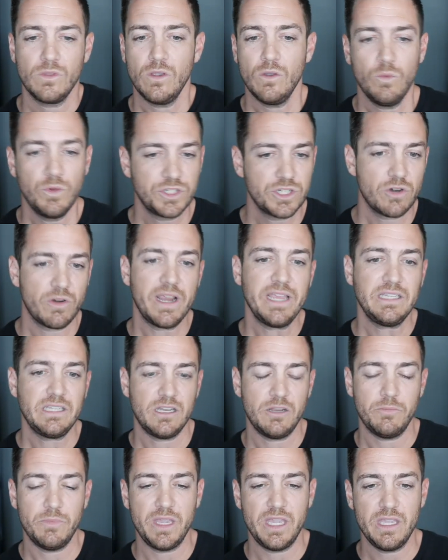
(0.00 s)
What's
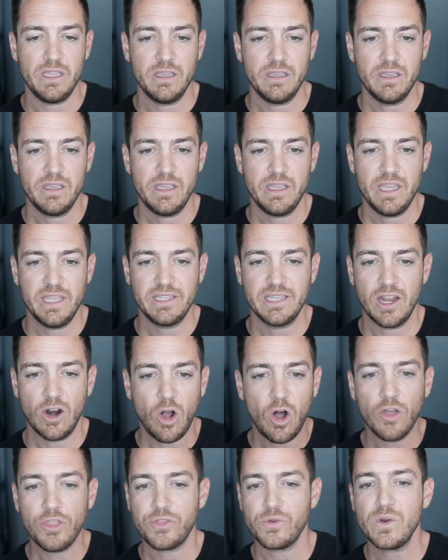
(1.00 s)
crazy to me is that
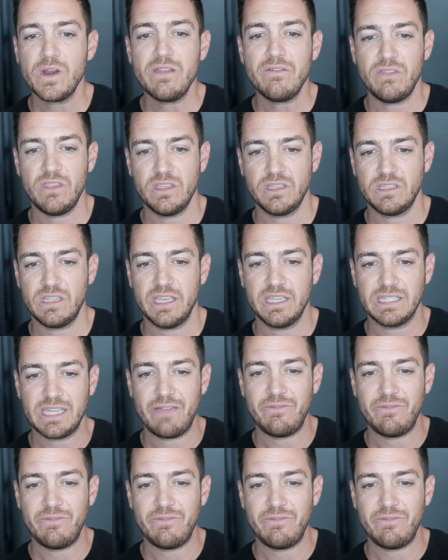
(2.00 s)
all three of these things,